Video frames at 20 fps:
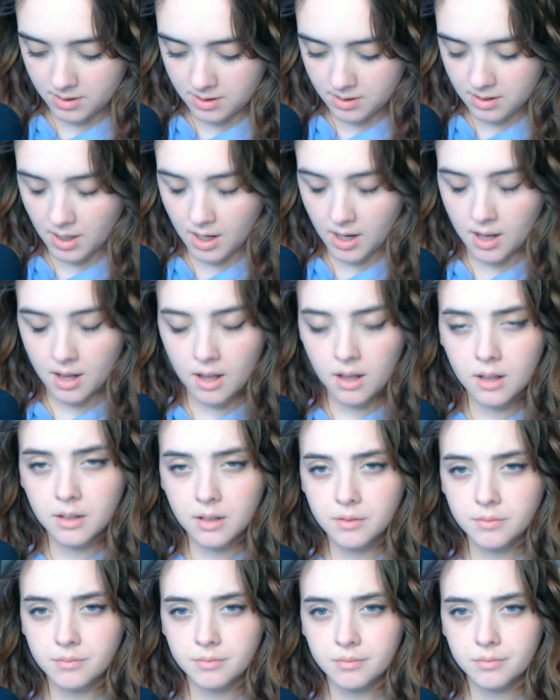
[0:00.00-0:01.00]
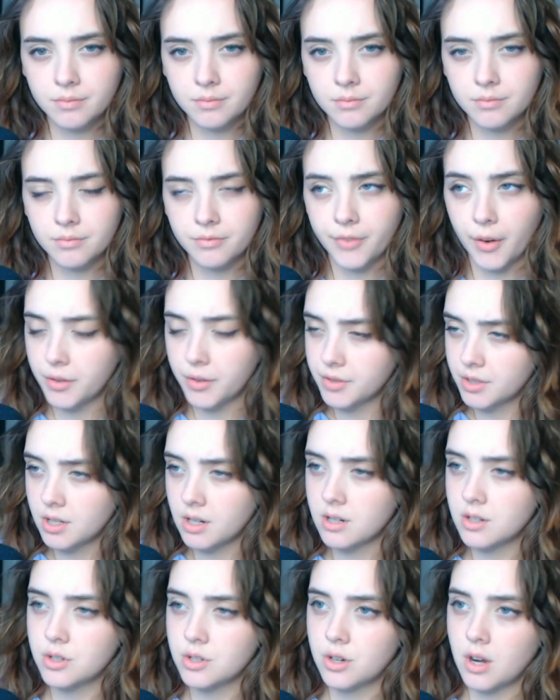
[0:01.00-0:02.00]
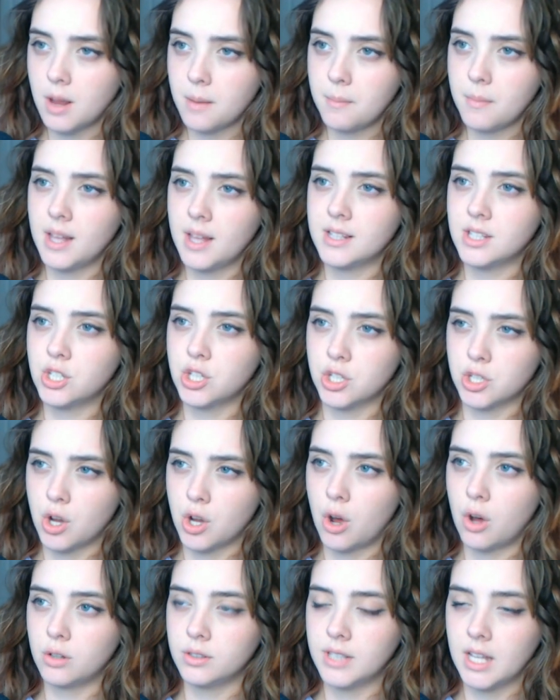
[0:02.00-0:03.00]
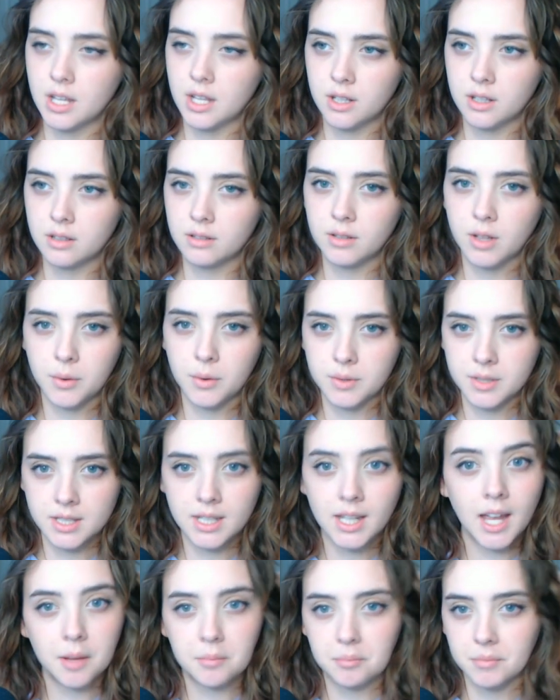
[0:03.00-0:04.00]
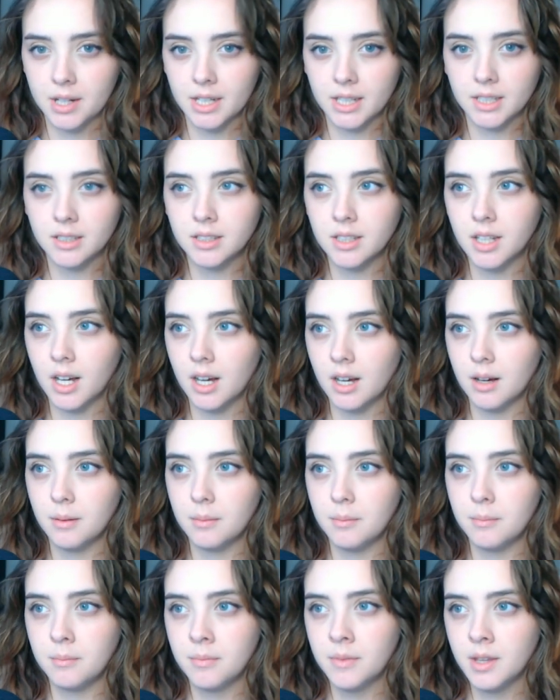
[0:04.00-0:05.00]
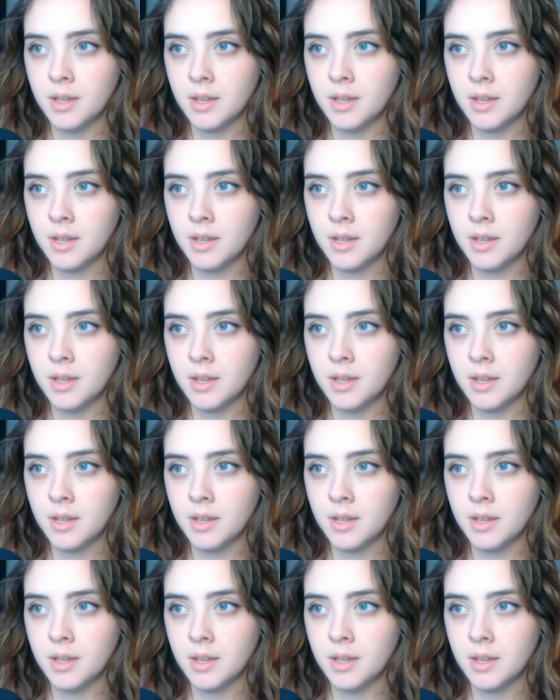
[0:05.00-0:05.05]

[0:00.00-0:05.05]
uh, Fallen Stars stream. It's just called, like, Cozy Game Night. Um,